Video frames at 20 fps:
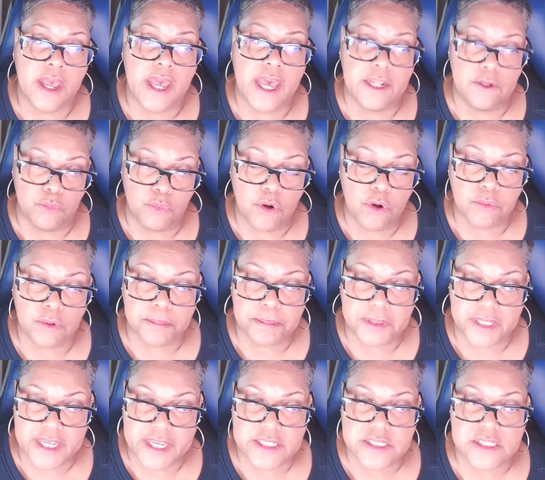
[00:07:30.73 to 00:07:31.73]
and will
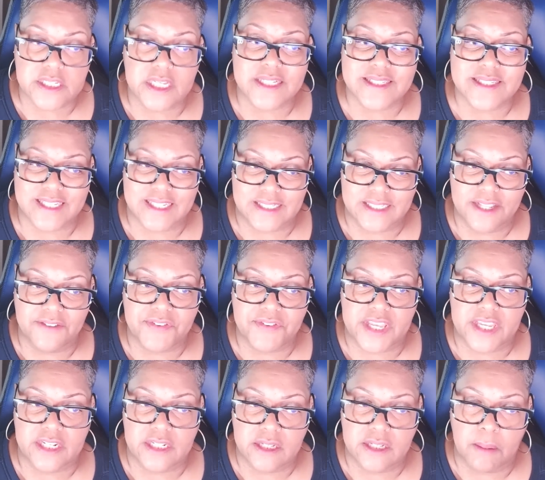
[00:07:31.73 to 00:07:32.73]
replace a
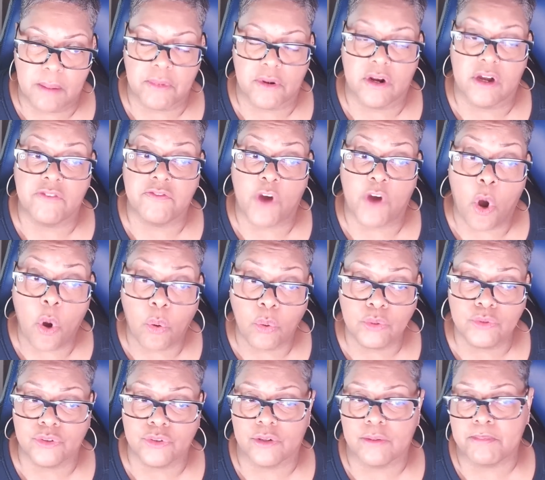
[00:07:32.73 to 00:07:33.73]
significant number of
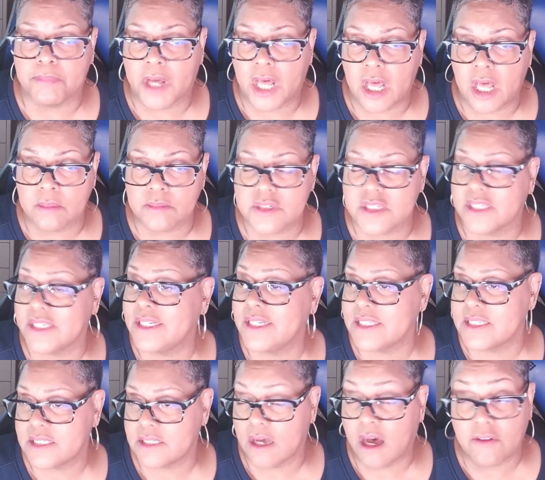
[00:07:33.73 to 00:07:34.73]
older bombs
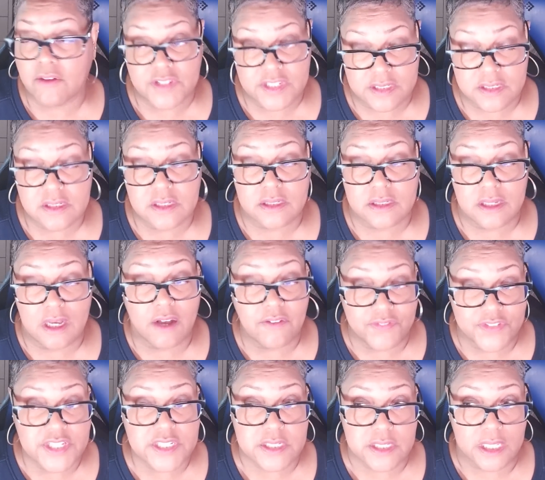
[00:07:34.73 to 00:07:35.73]
of
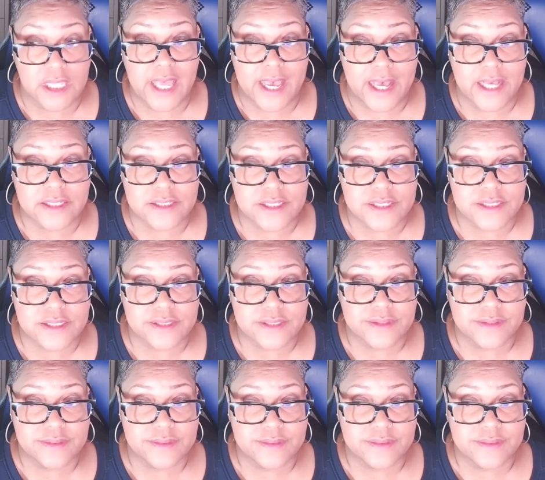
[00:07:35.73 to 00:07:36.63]
this class.